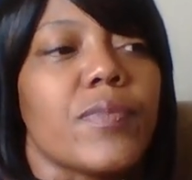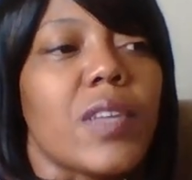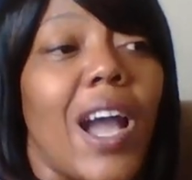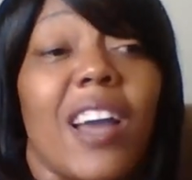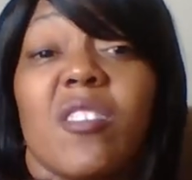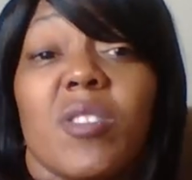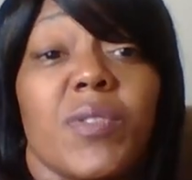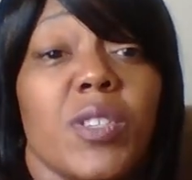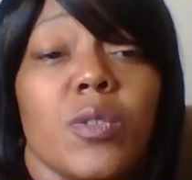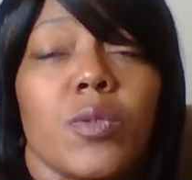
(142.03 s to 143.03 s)
I don't even
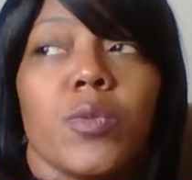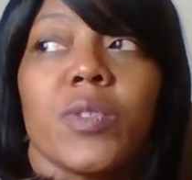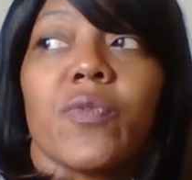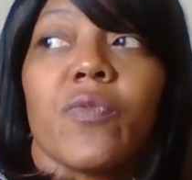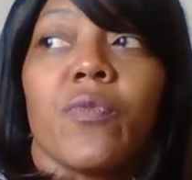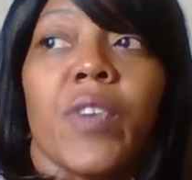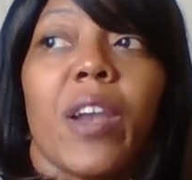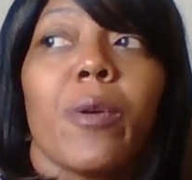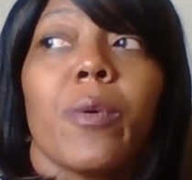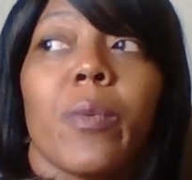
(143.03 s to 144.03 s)
use,
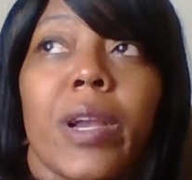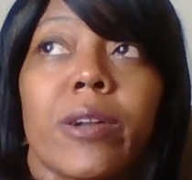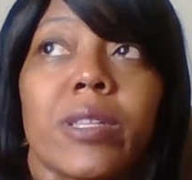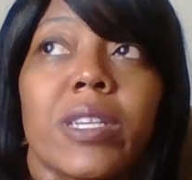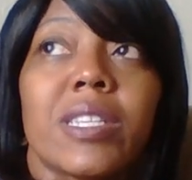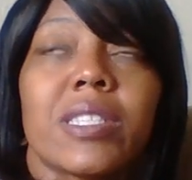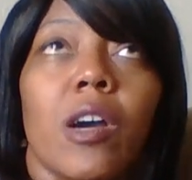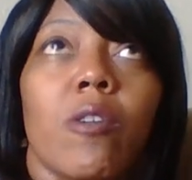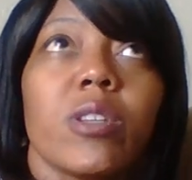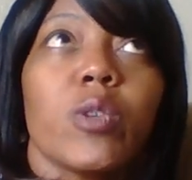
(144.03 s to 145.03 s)
very rarely. It's
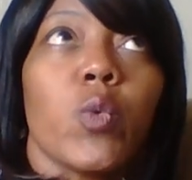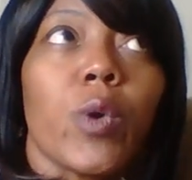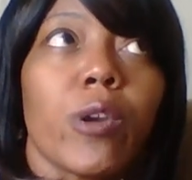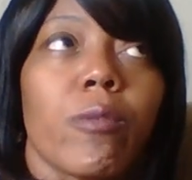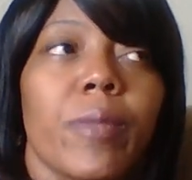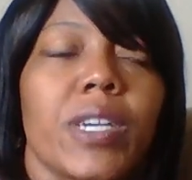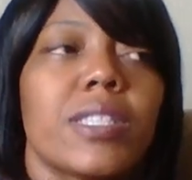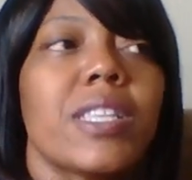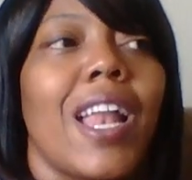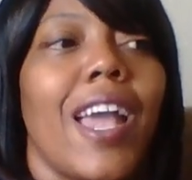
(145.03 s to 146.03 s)
only in the winter months
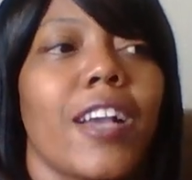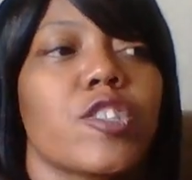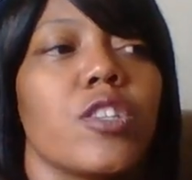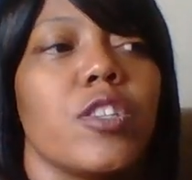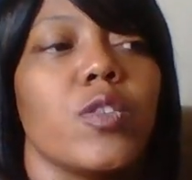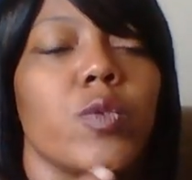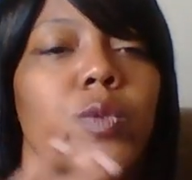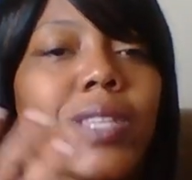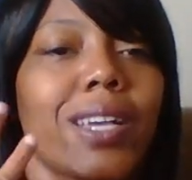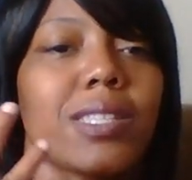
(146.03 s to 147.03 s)
that I actually use
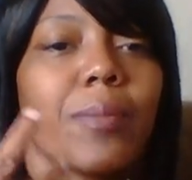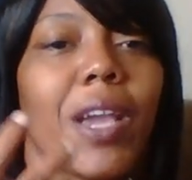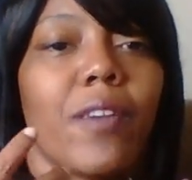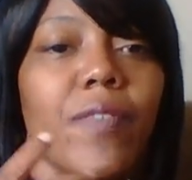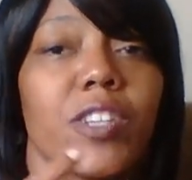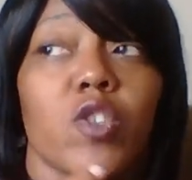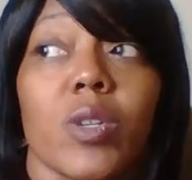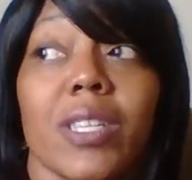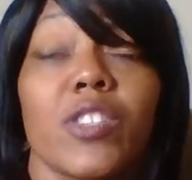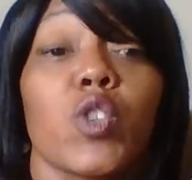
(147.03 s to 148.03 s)
like some kind of facial
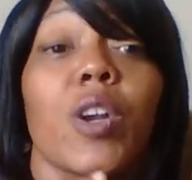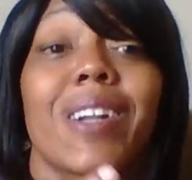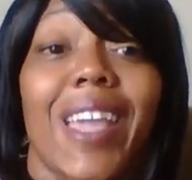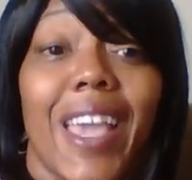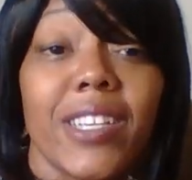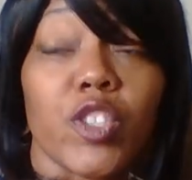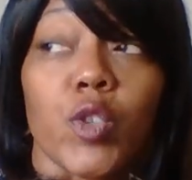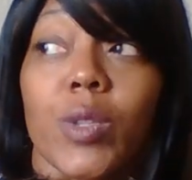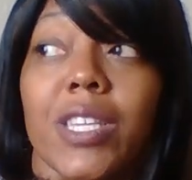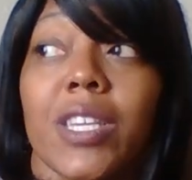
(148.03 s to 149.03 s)
cleanser
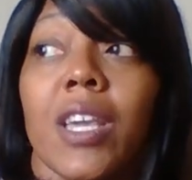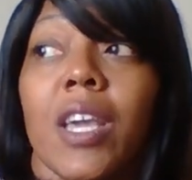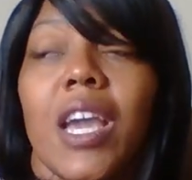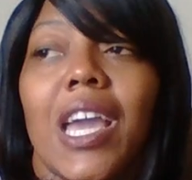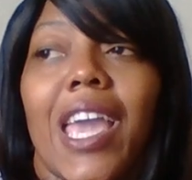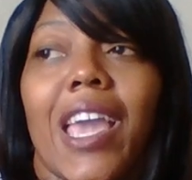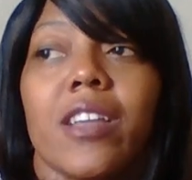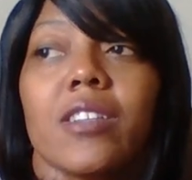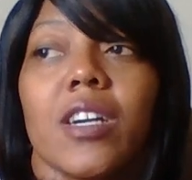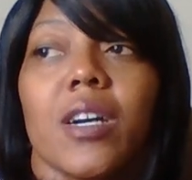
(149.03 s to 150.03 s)
occasionally, and
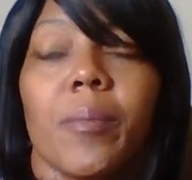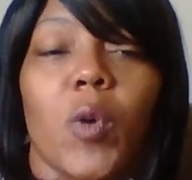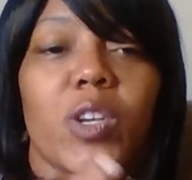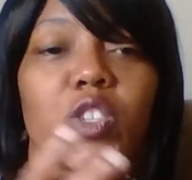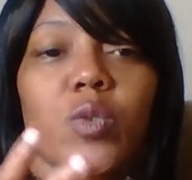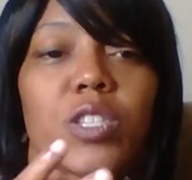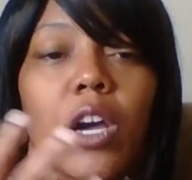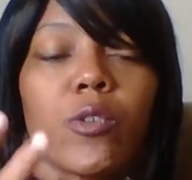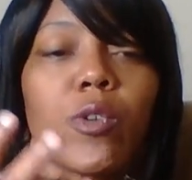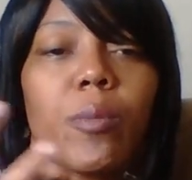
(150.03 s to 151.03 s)
moisture
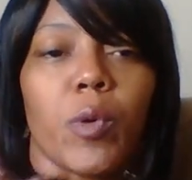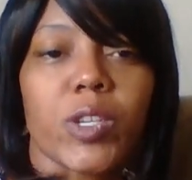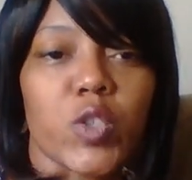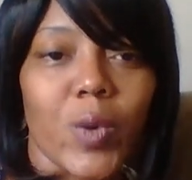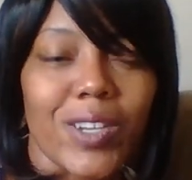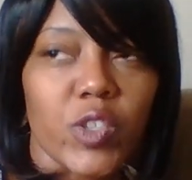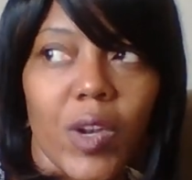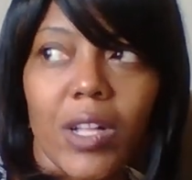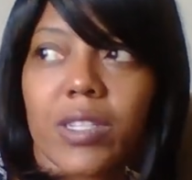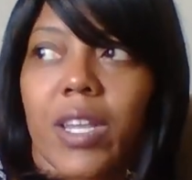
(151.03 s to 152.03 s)
toner and moisturizer and
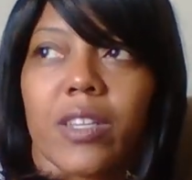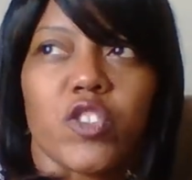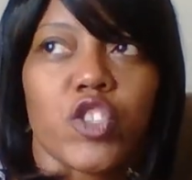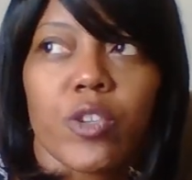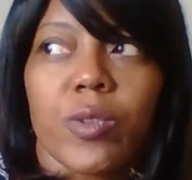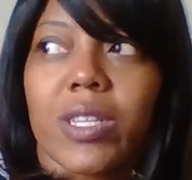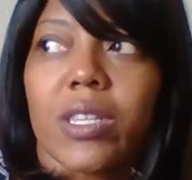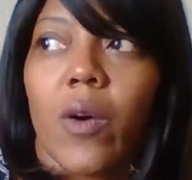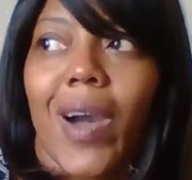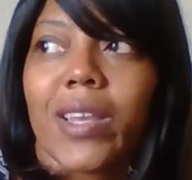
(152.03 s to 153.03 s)
all of that. Generally
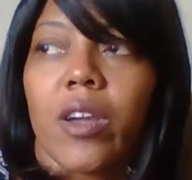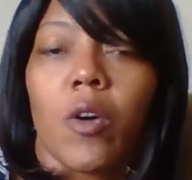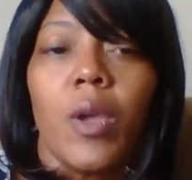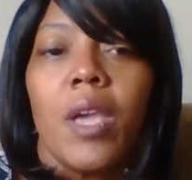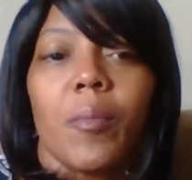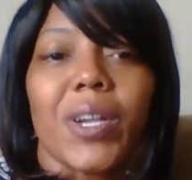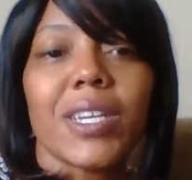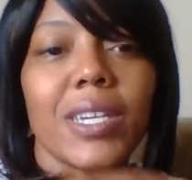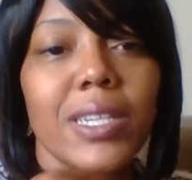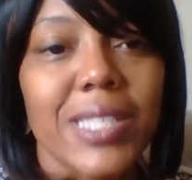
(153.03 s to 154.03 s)
though, I don't,
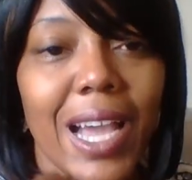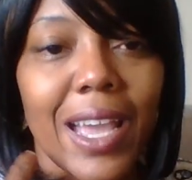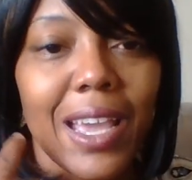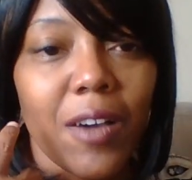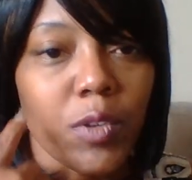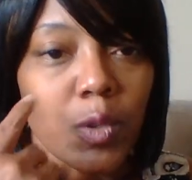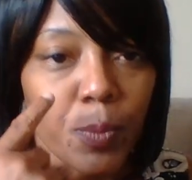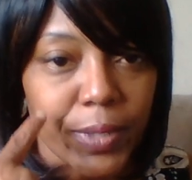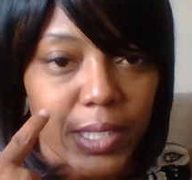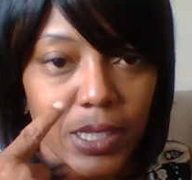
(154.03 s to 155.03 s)
because I have
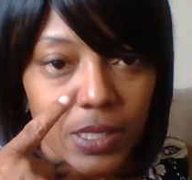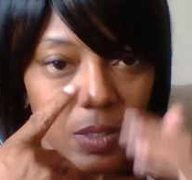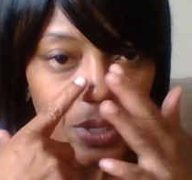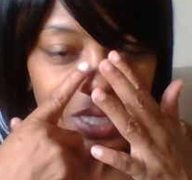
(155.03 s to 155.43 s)
lupus, and so at